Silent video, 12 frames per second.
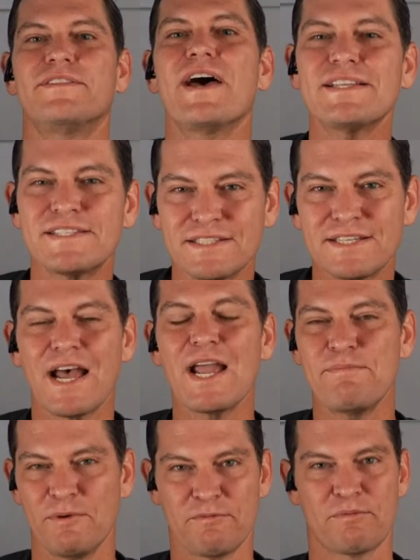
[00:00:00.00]
that's the
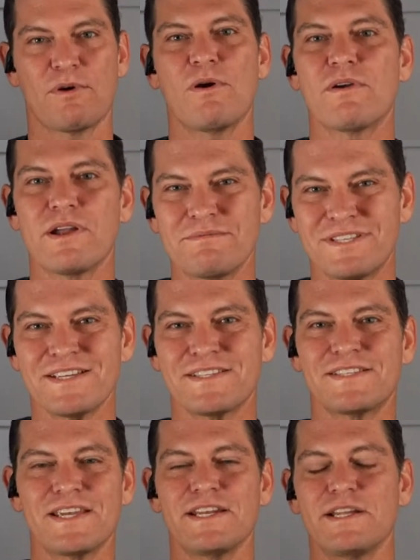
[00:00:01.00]
type of program
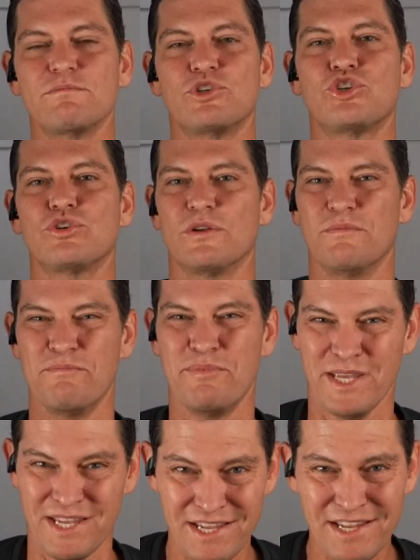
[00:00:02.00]
Texas A&M should
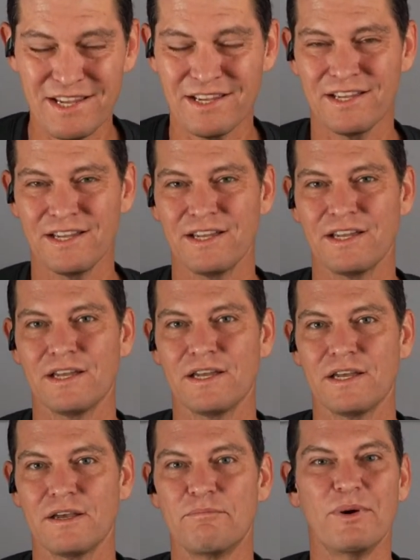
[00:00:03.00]
be,
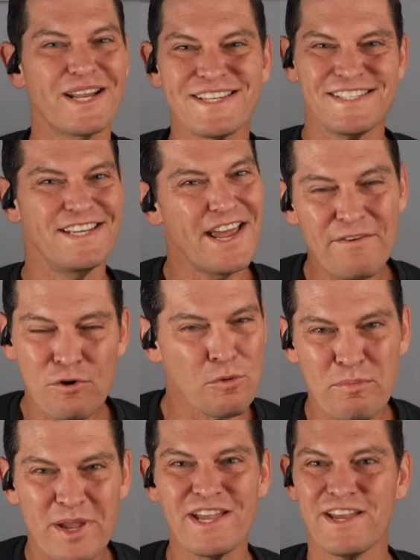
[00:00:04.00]
but has never
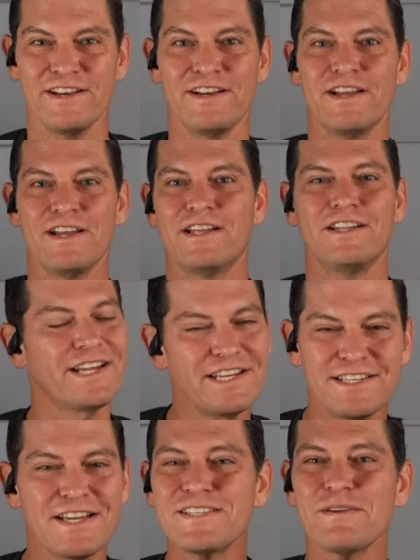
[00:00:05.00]
been. Like,
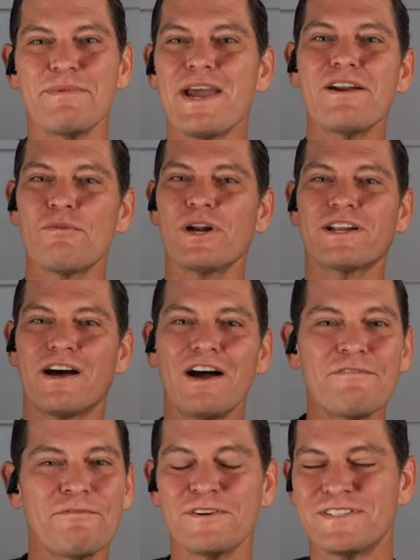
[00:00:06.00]
it doesn't matter what
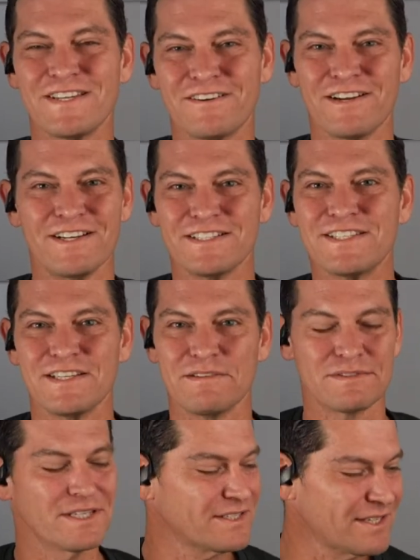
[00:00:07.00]
conference they're in, it
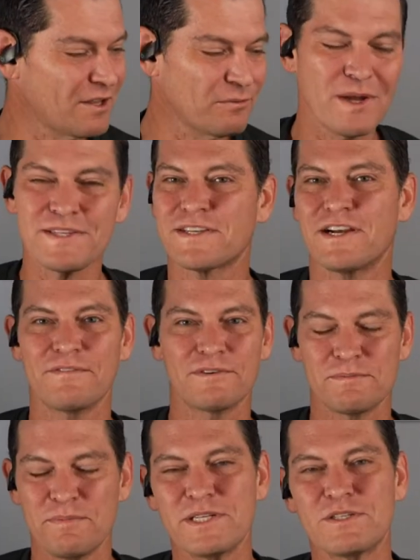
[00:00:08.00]
seems. Like, Southwest
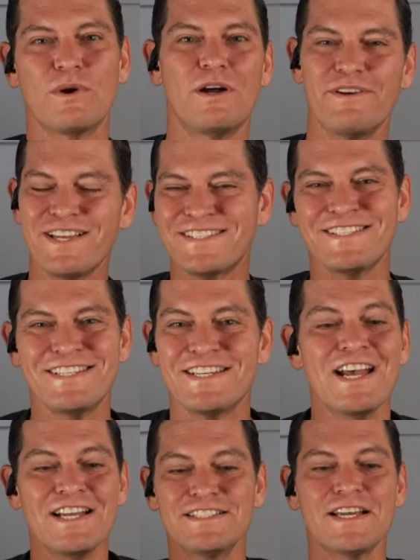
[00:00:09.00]
Conference, Big 12,
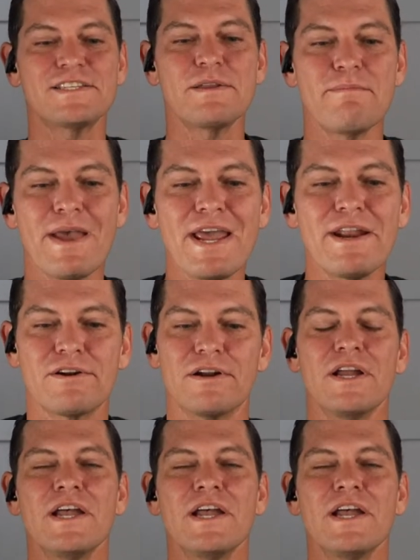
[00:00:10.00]
SEC, doesn't matter.